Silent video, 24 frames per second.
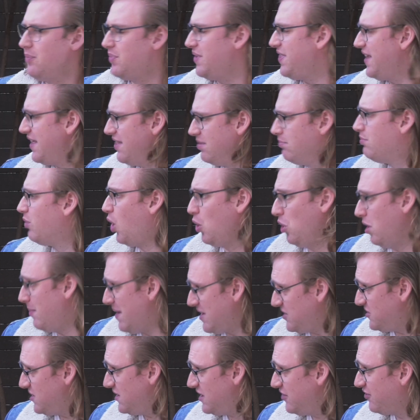But then all of my
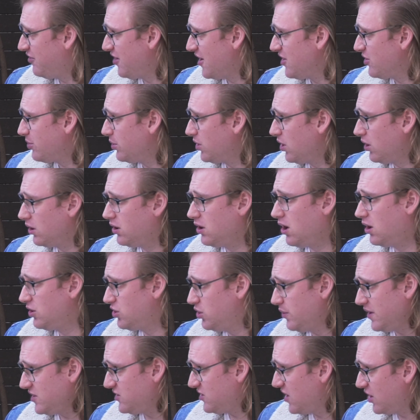city friends would go, God,
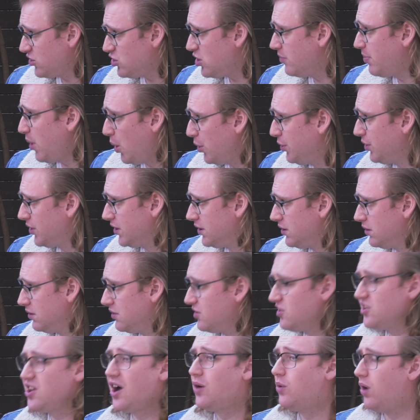you are such a bogan,
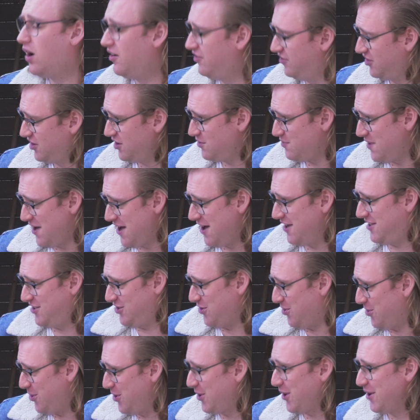so often when I
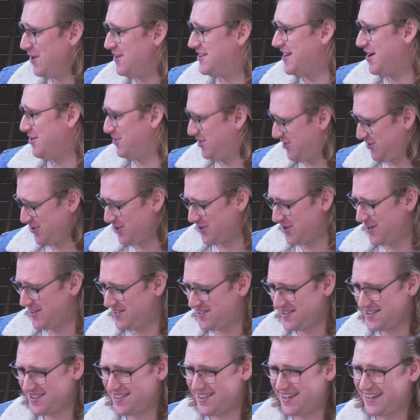talk and tell stories
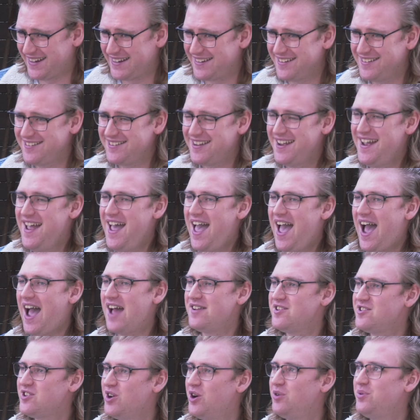and things.
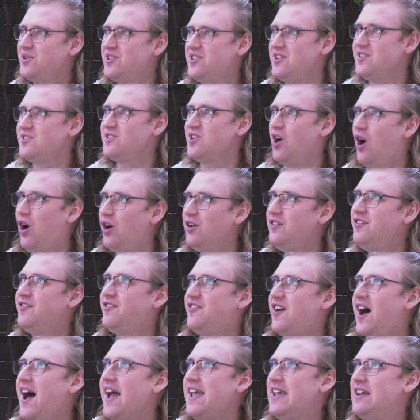And so it was this odd
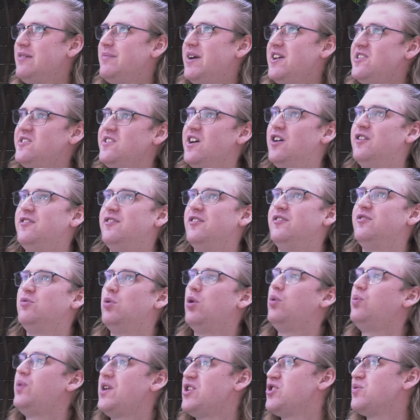fight in myself of,
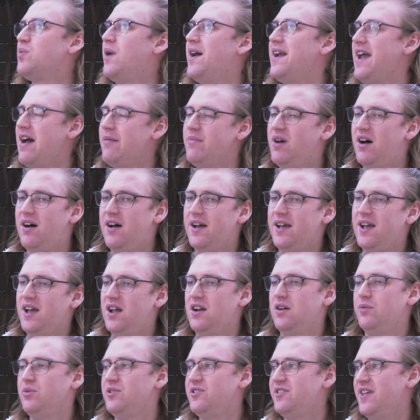well, which one am I? And
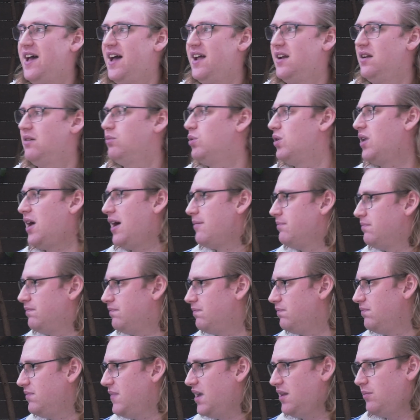it was that, well, I'm
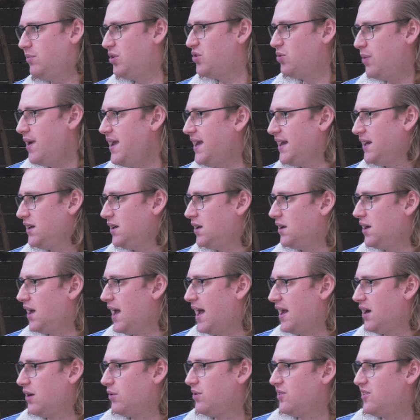in between.
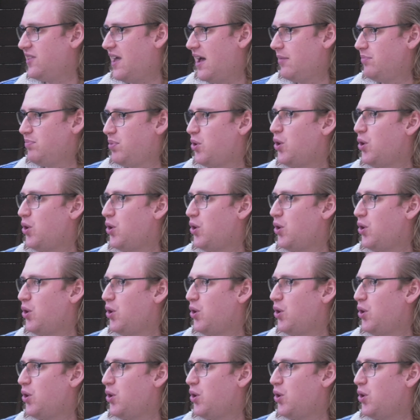And it was that